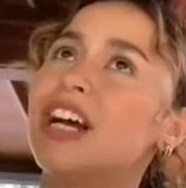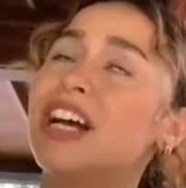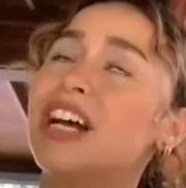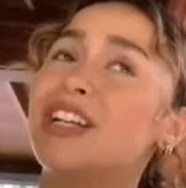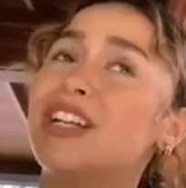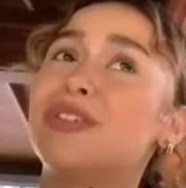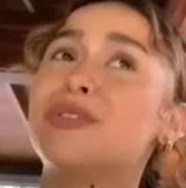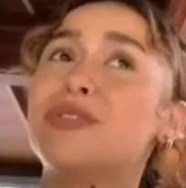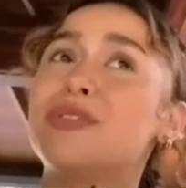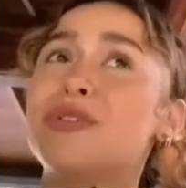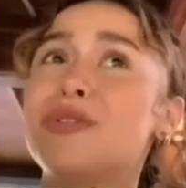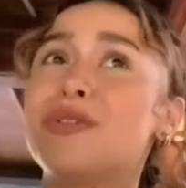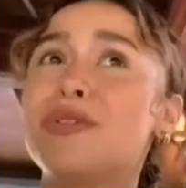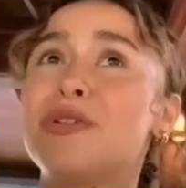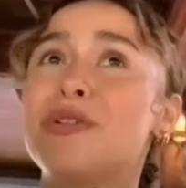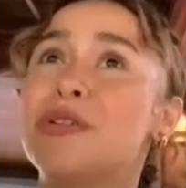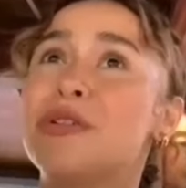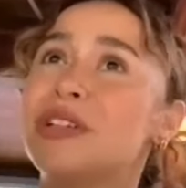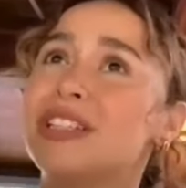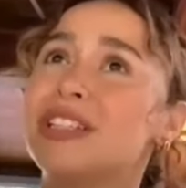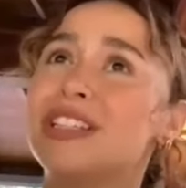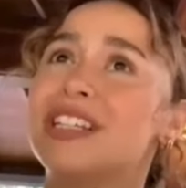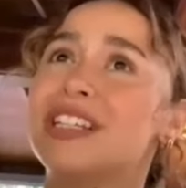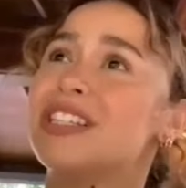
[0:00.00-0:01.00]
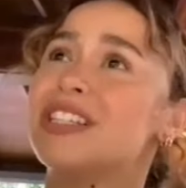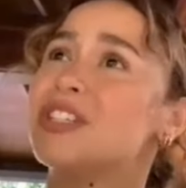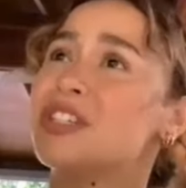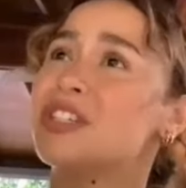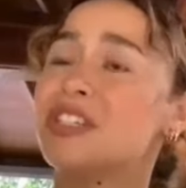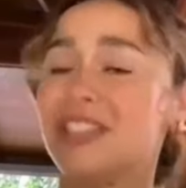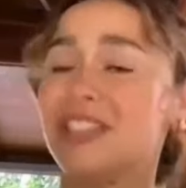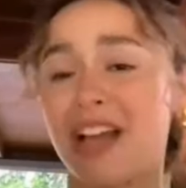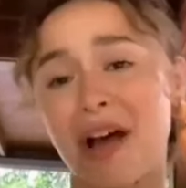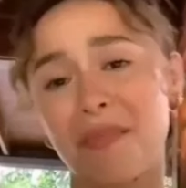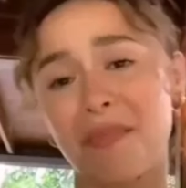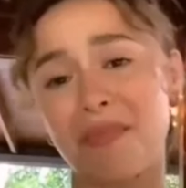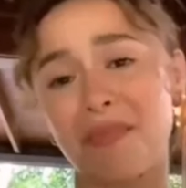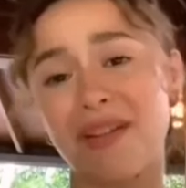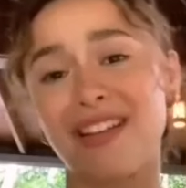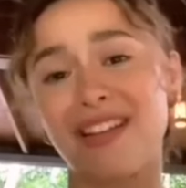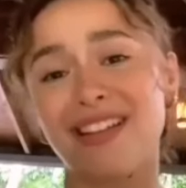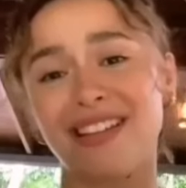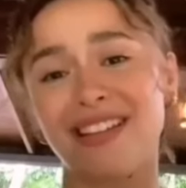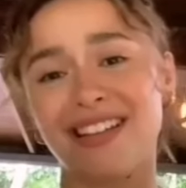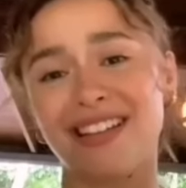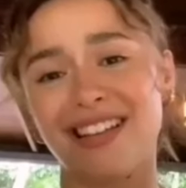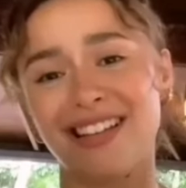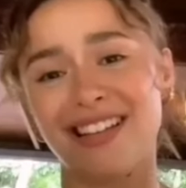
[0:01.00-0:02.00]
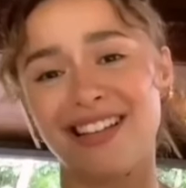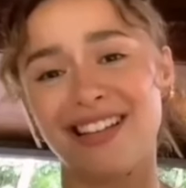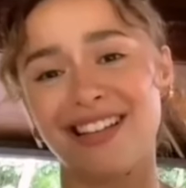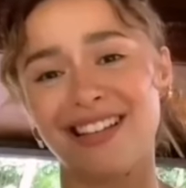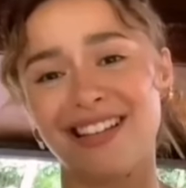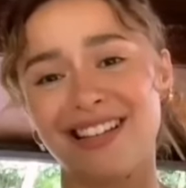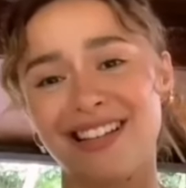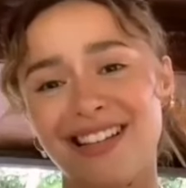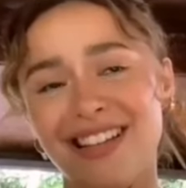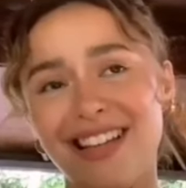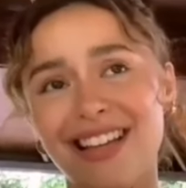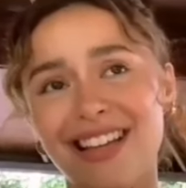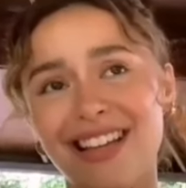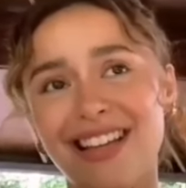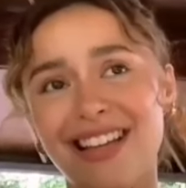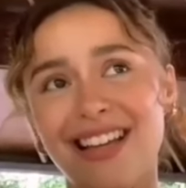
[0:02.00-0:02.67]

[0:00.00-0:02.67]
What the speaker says: I don't know, it just happened and